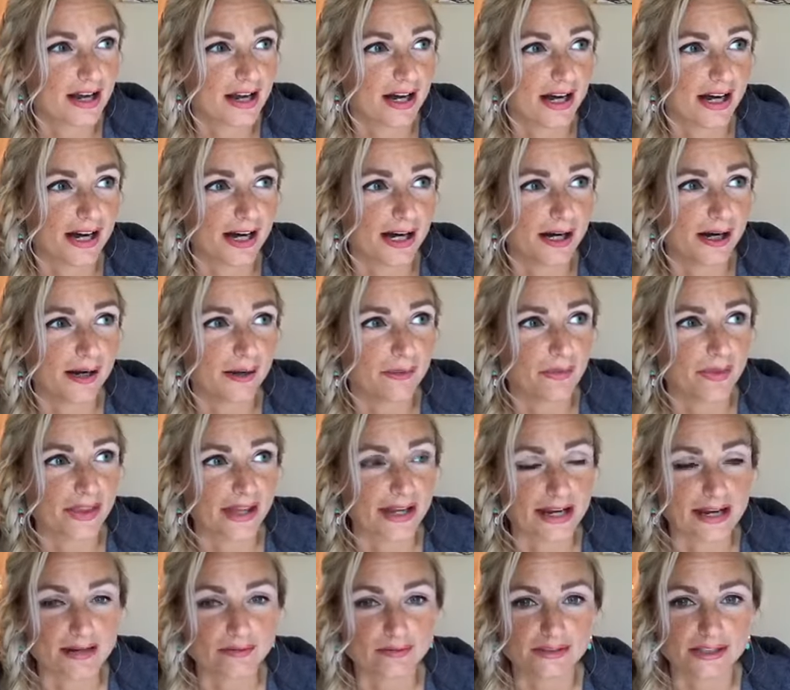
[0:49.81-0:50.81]
uh,
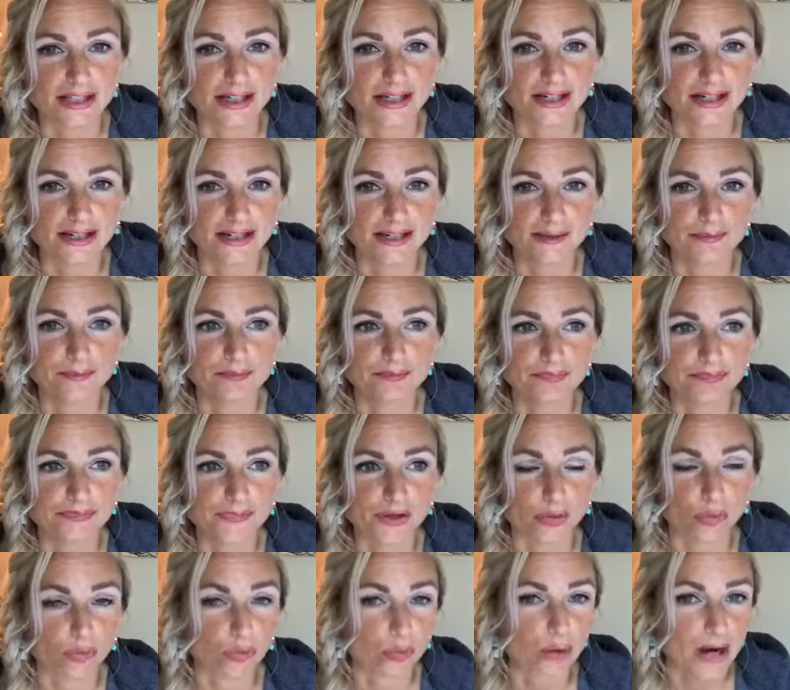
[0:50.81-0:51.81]
that I've done,
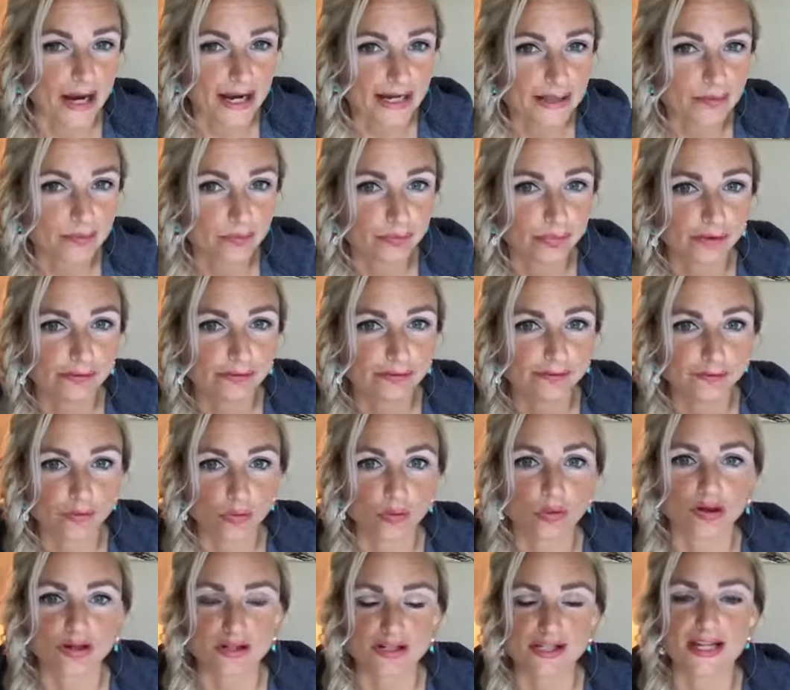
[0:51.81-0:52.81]
right
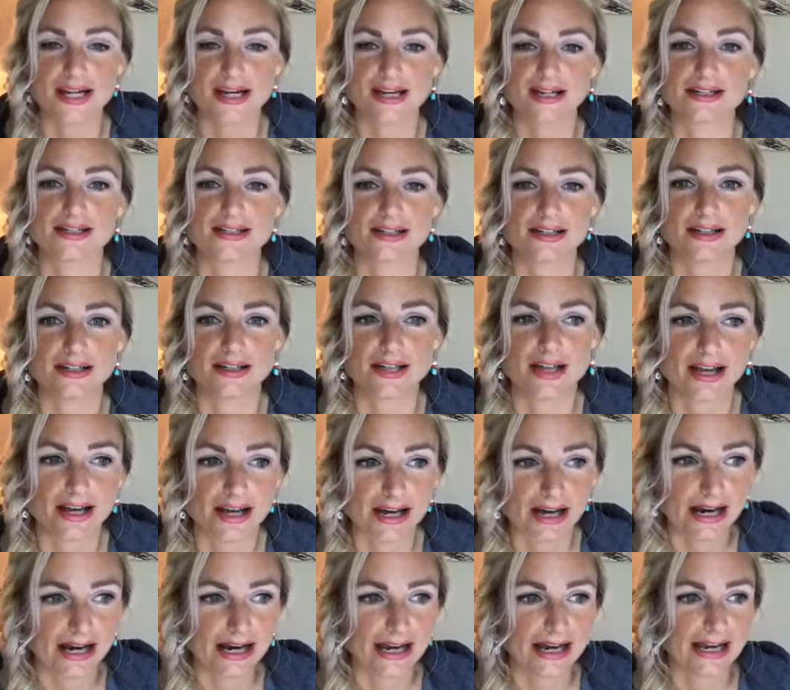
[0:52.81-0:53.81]
before Second Sunday,
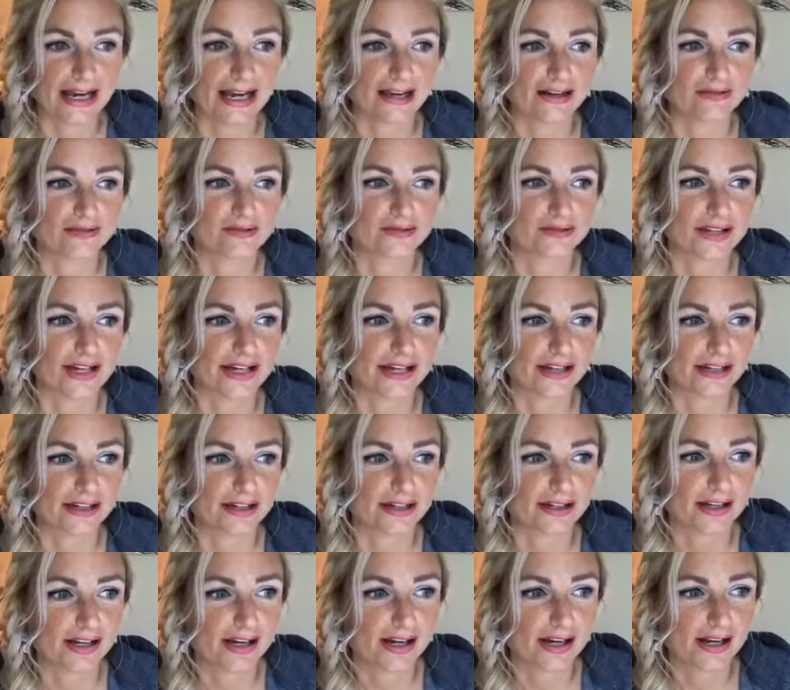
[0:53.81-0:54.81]
I have like
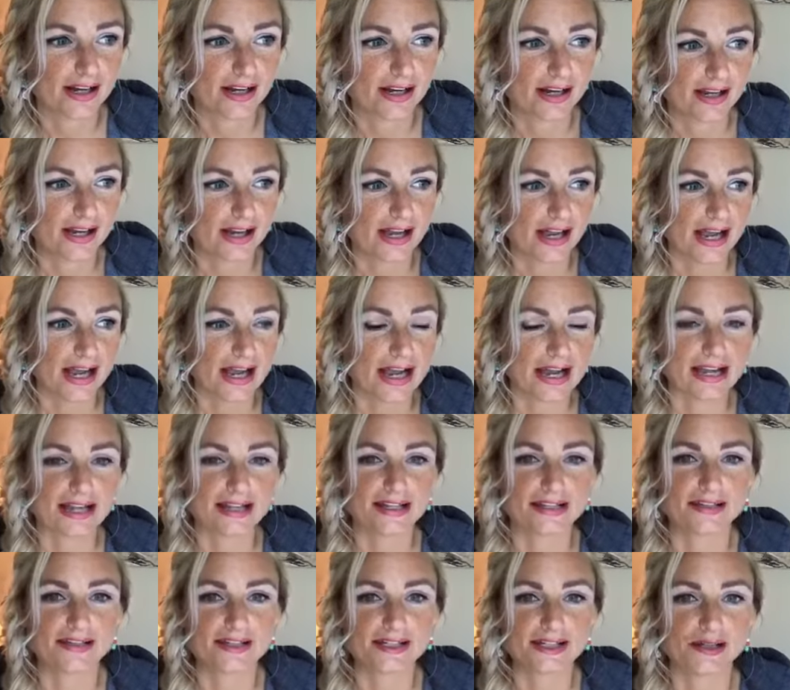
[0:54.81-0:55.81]

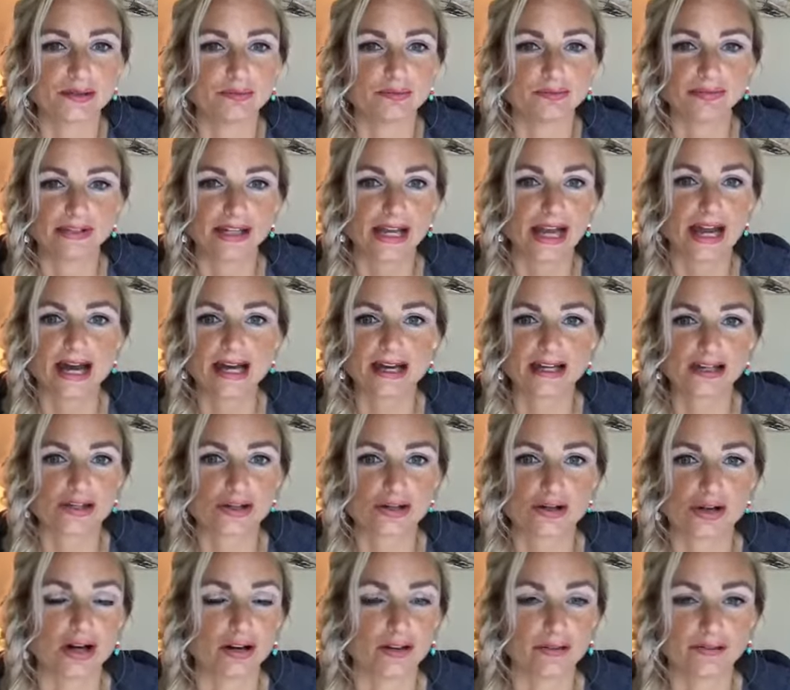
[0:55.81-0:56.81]
had some
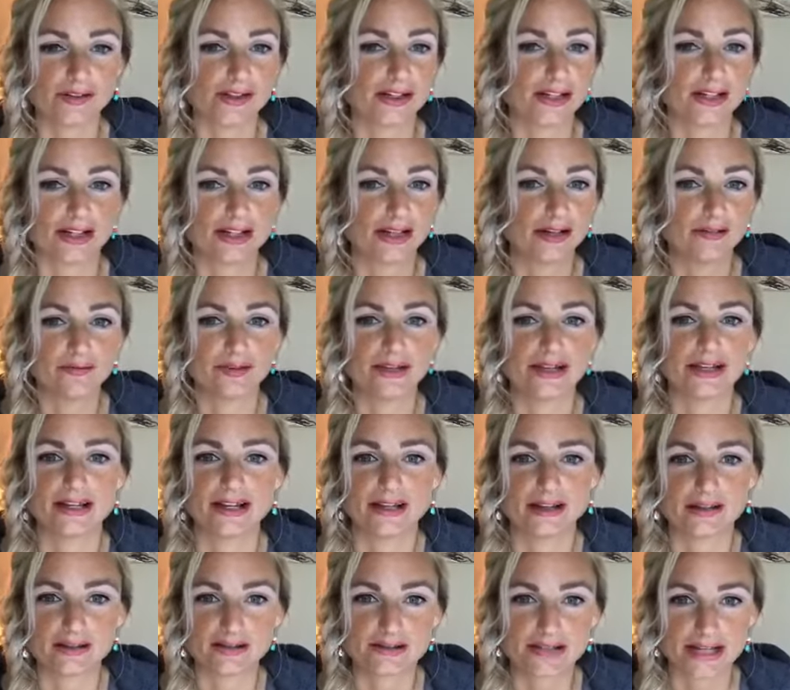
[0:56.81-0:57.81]
catastrophic event
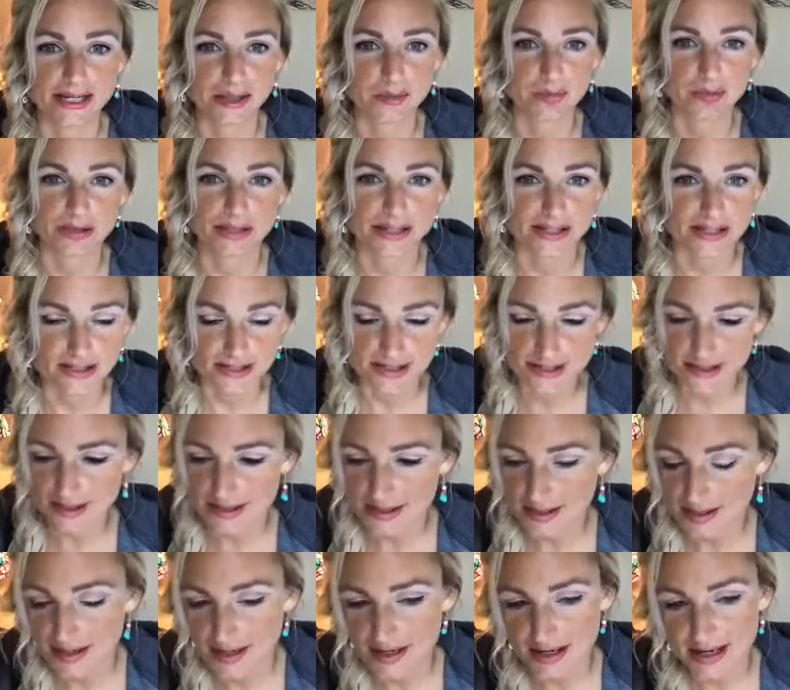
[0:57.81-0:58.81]
take place.
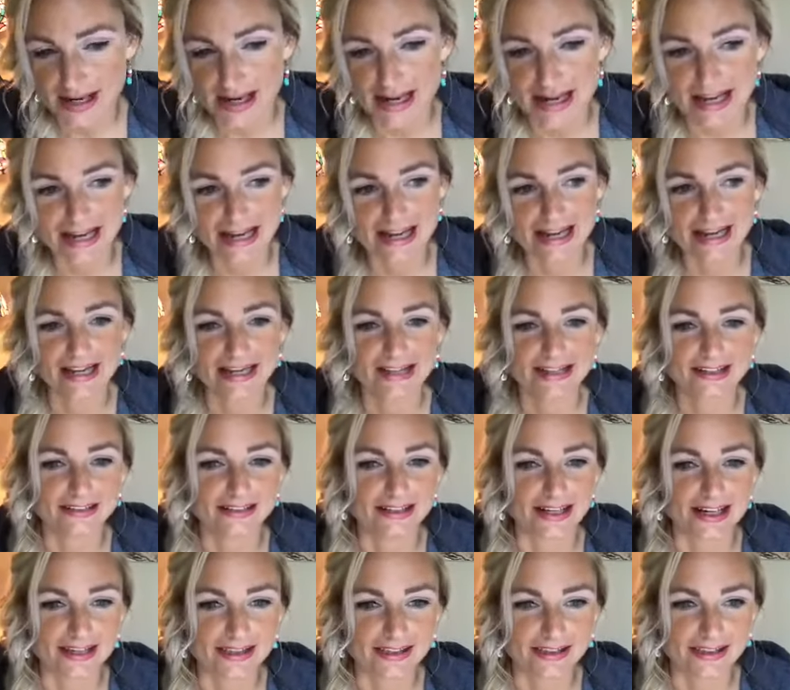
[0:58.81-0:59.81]
And
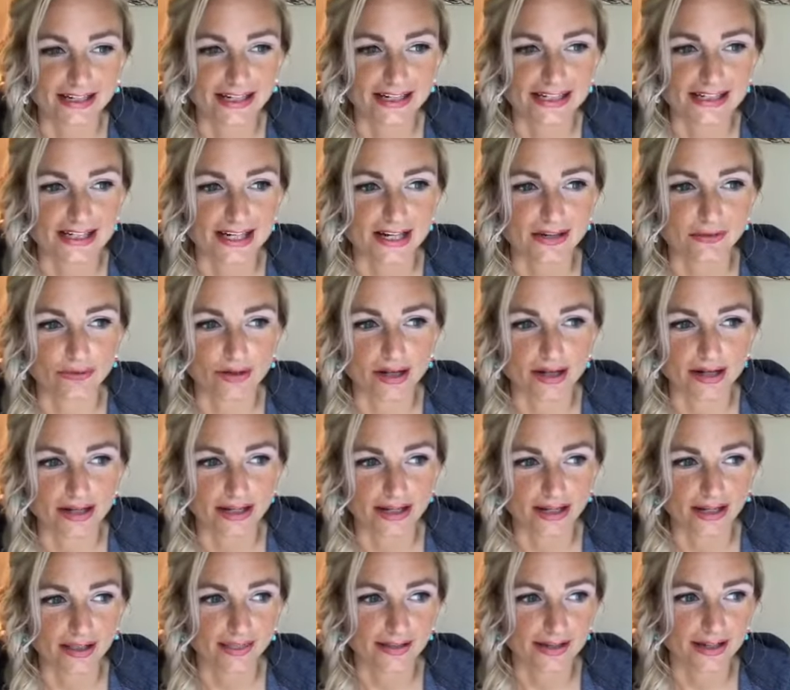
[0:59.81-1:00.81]
I think it's
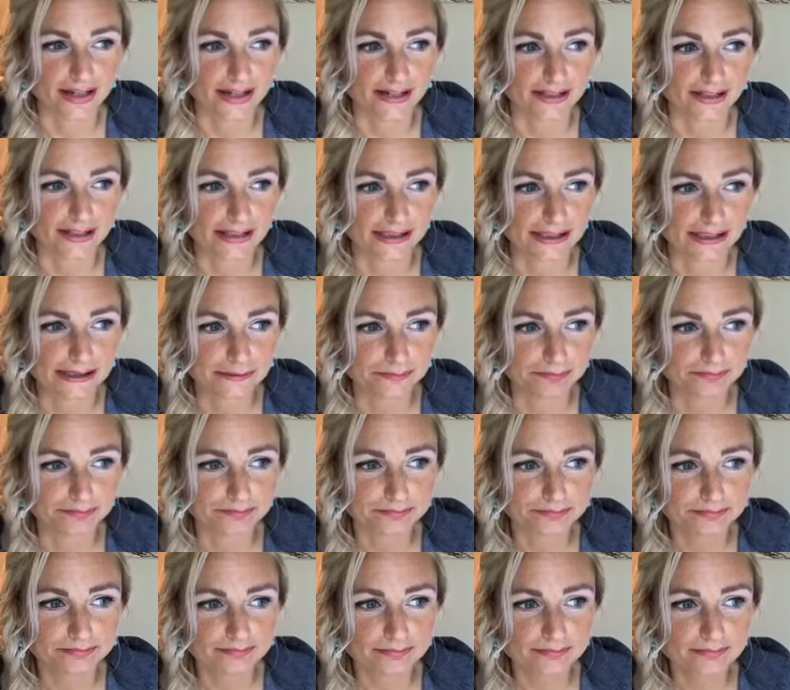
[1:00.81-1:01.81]
ironic that um,
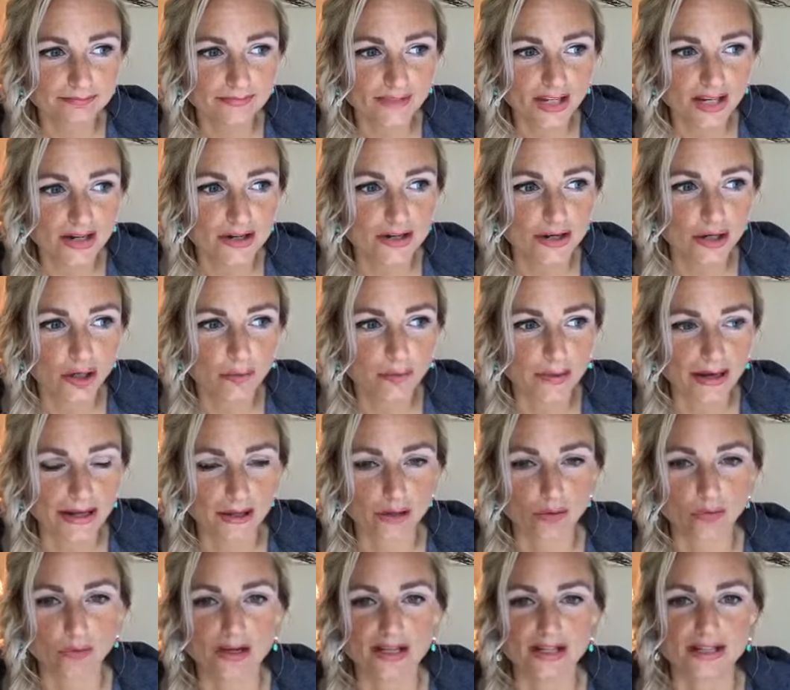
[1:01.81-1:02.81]
no
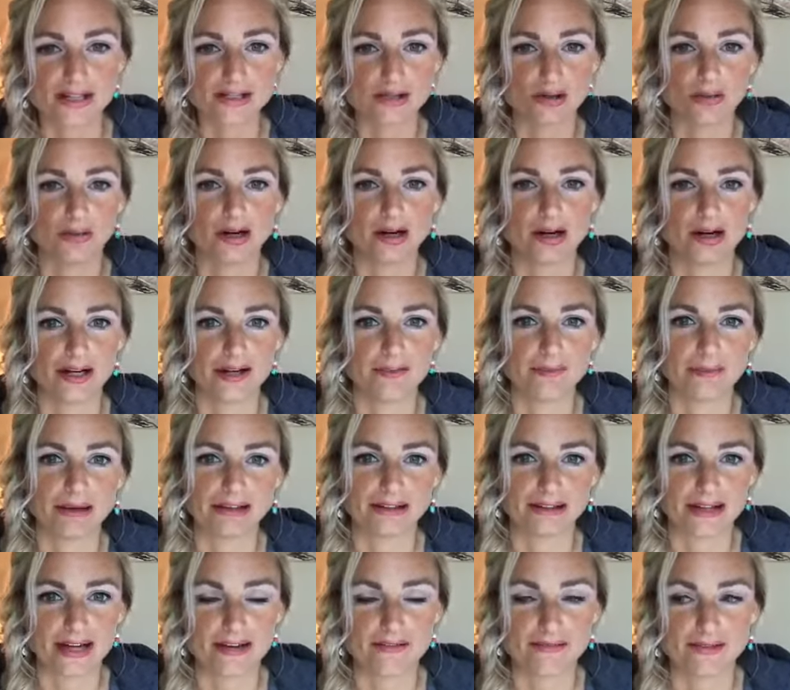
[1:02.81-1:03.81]
matter what is going on in my
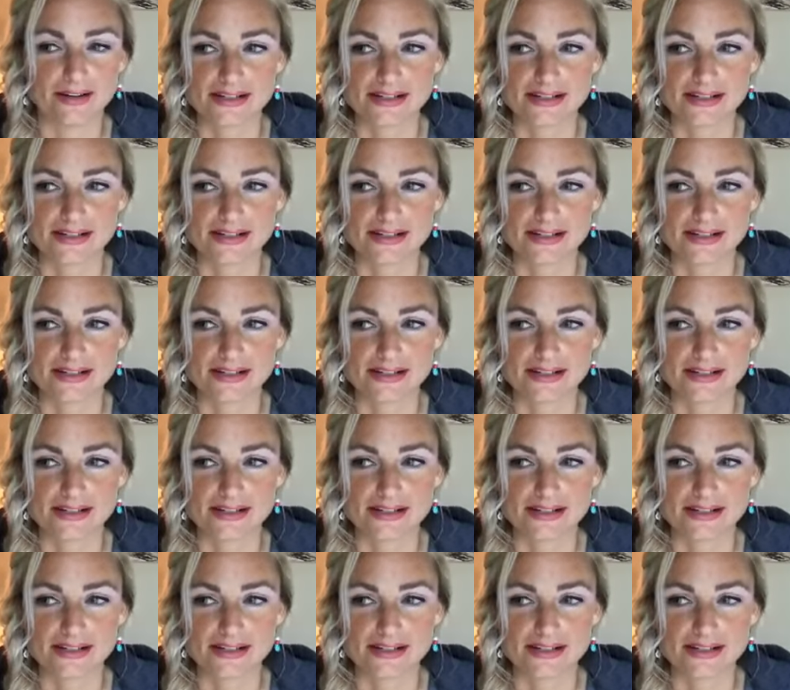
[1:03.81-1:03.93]
life, I